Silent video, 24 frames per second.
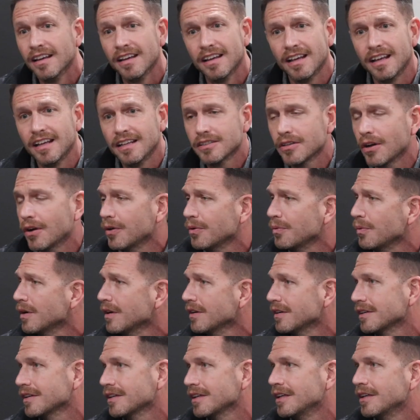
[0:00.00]
And it's hard
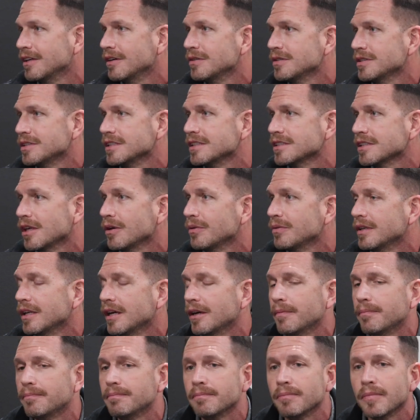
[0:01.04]
work. You know, she's loading
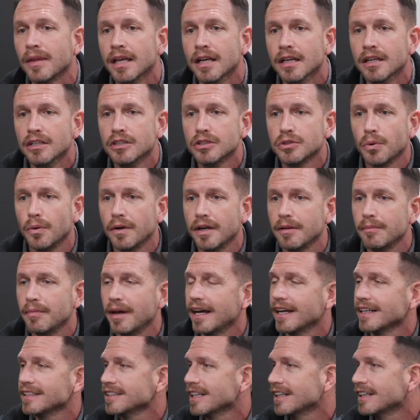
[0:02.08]
up 20
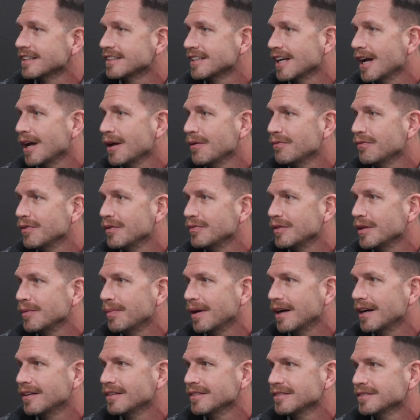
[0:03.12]
bags at a time, 50
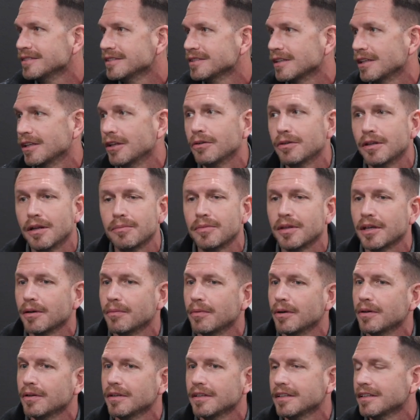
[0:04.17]
pounds, loading up the
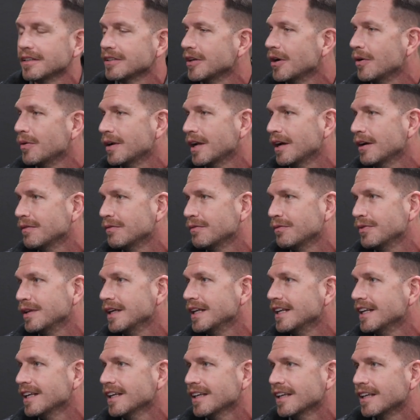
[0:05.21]
Kubota and going out and
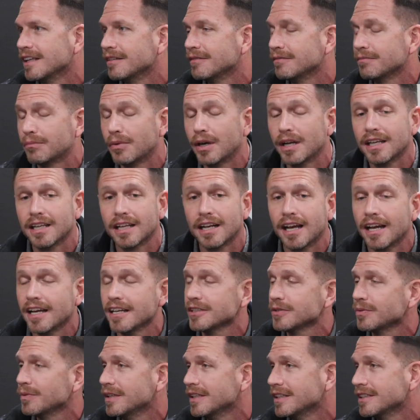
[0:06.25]
feeding and breaking
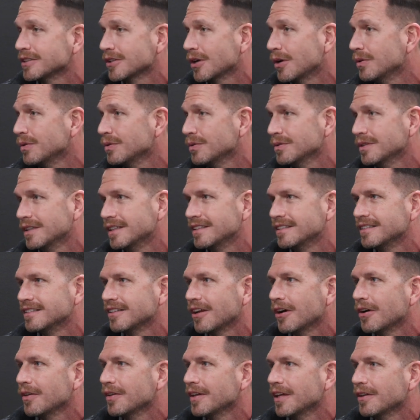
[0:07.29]
ice when it's cold and
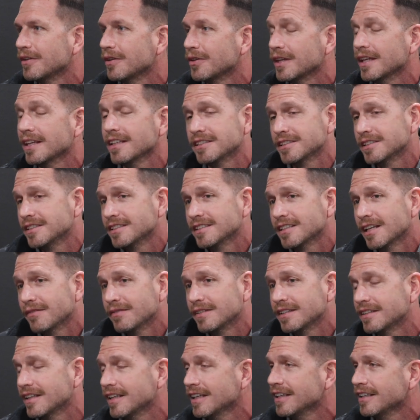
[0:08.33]
all the other things. She's
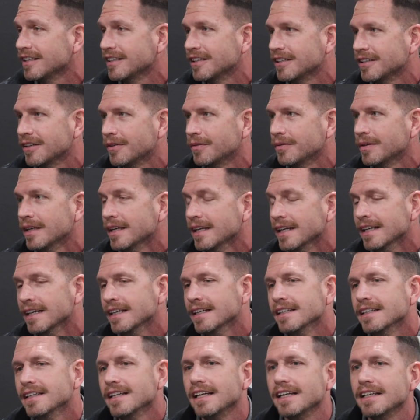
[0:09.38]
17, you know.
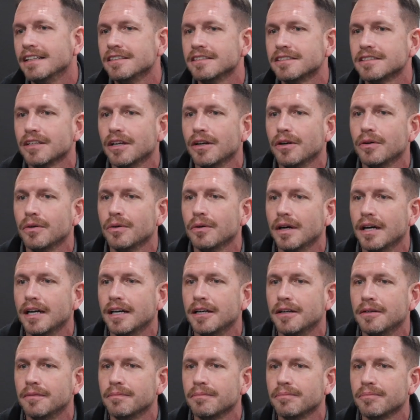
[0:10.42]
And
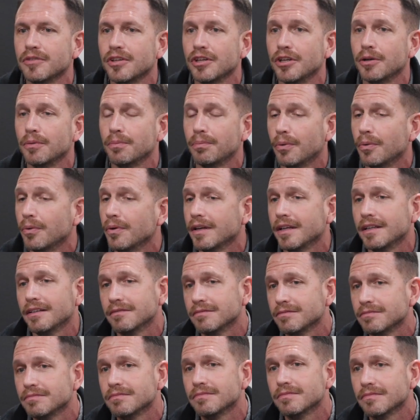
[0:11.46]
so, to your
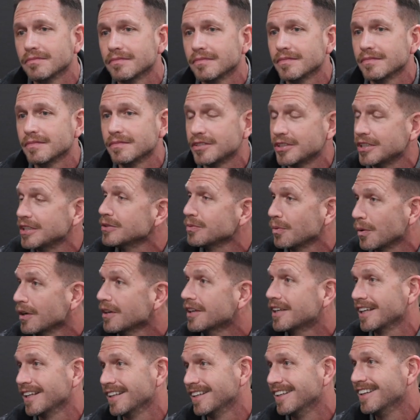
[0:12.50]
point, she's
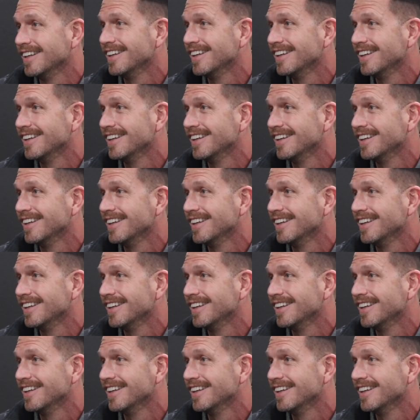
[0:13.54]
working.